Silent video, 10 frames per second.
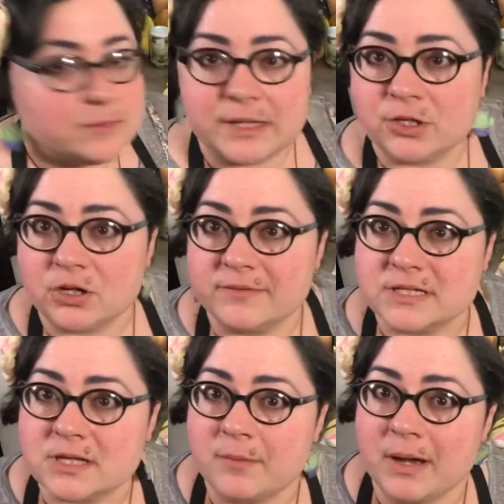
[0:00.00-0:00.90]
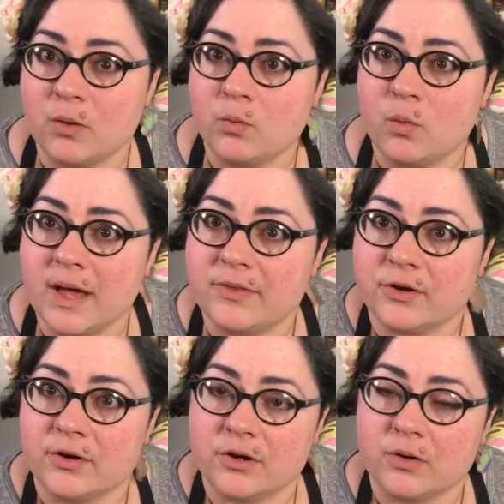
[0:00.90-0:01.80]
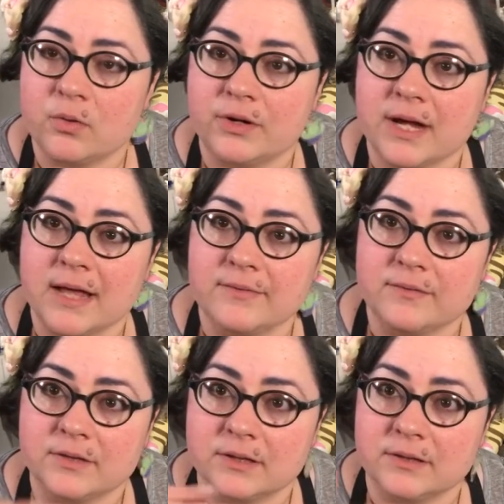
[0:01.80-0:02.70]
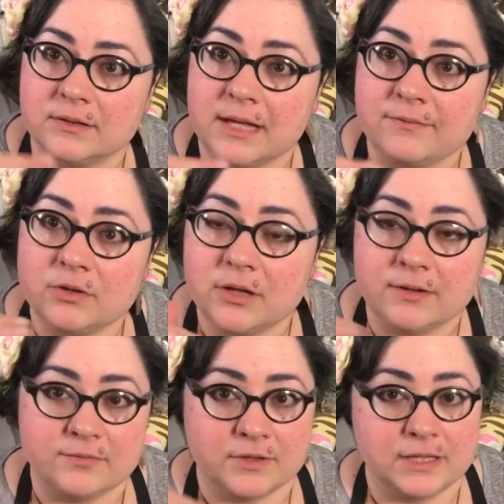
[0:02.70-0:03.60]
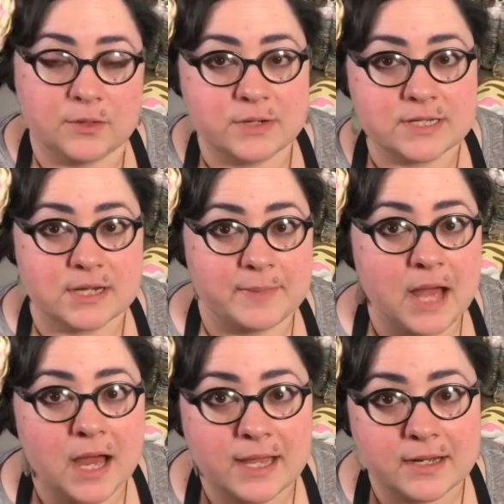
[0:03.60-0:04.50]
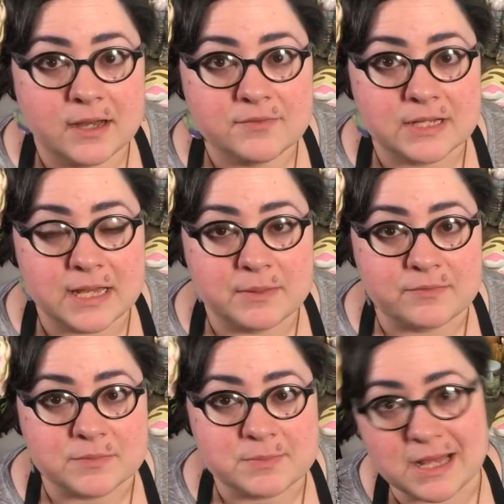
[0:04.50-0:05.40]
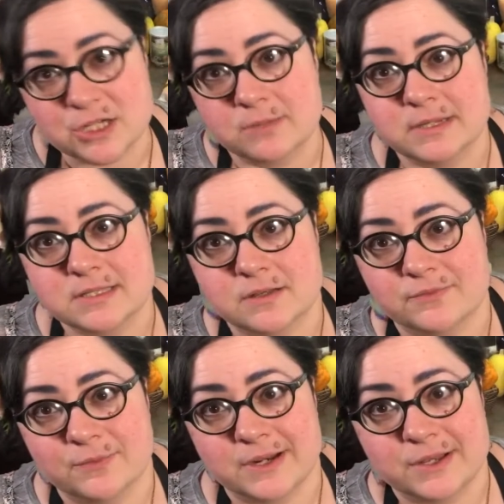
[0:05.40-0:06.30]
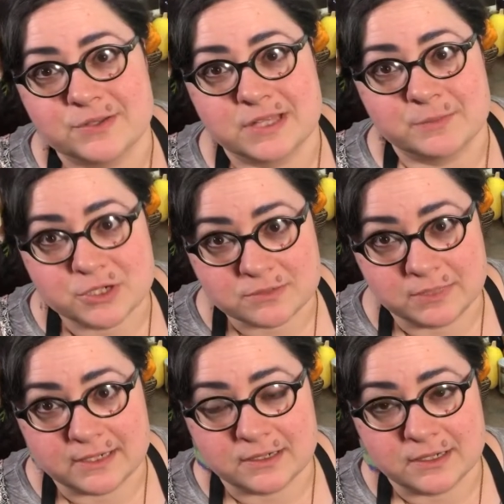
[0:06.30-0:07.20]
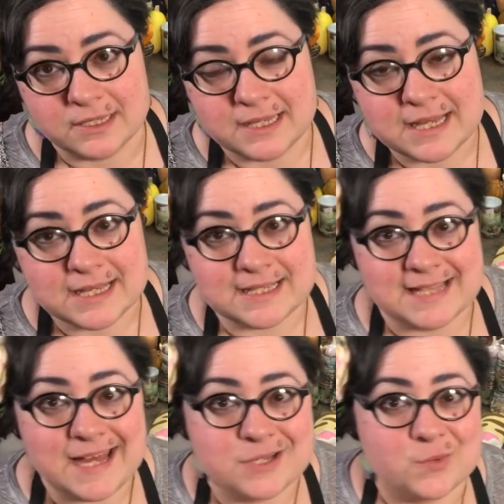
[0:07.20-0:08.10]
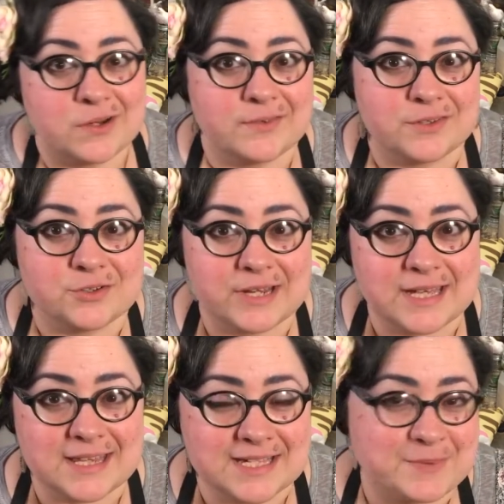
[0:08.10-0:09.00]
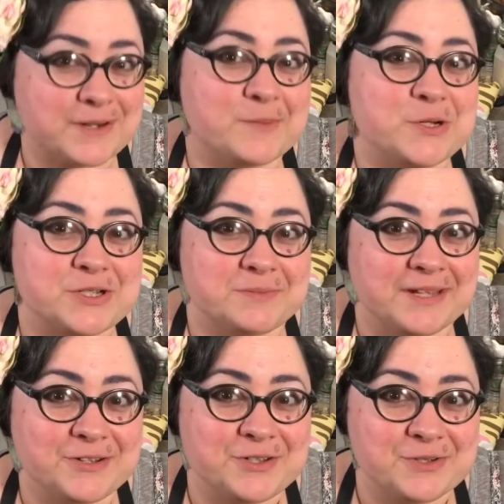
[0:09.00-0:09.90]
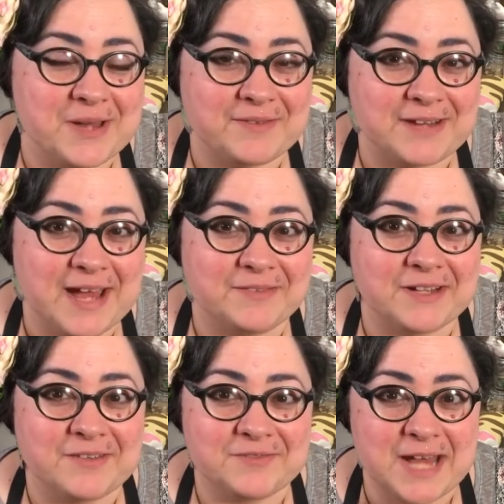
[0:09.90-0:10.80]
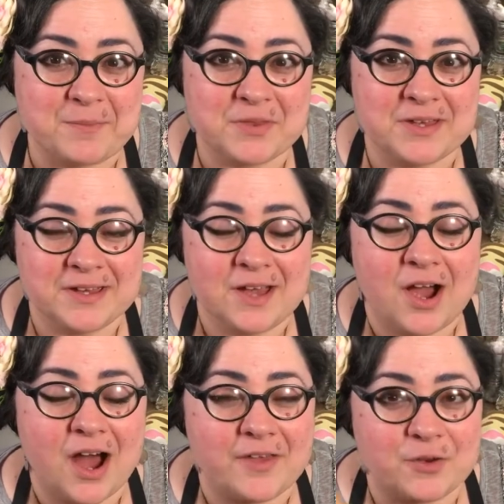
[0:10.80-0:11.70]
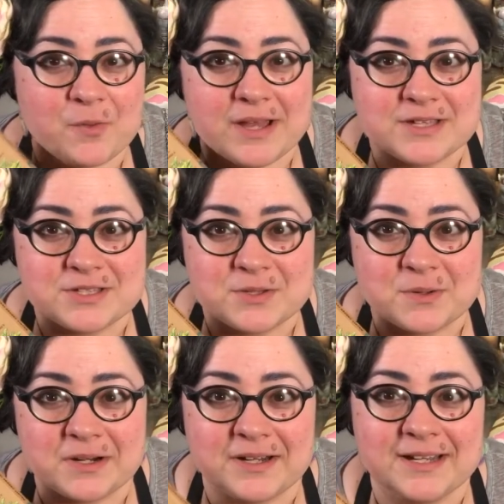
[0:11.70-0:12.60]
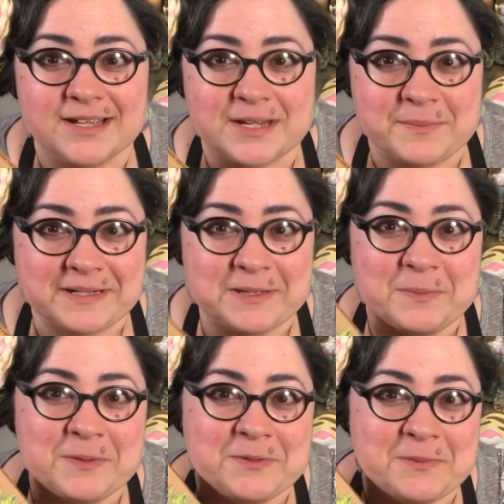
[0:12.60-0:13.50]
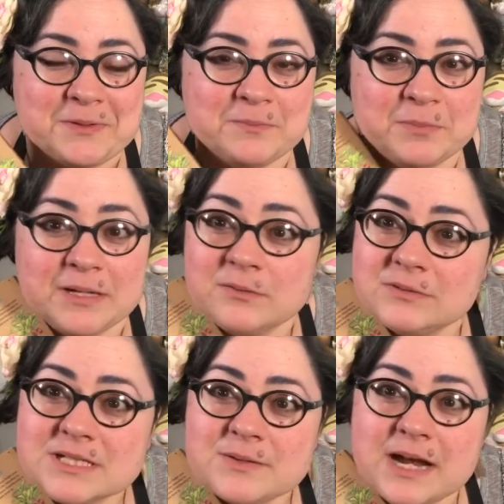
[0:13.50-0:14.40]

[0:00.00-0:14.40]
bit nervous about whether or not the level of the liquid is gonna be high enough to keep me from splashing myself when I use the immersion blender. Because that is one of the tricky things about an immersion blender. You do have to have enough depth, otherwise you are gonna be in a little bit of trouble. But let's see what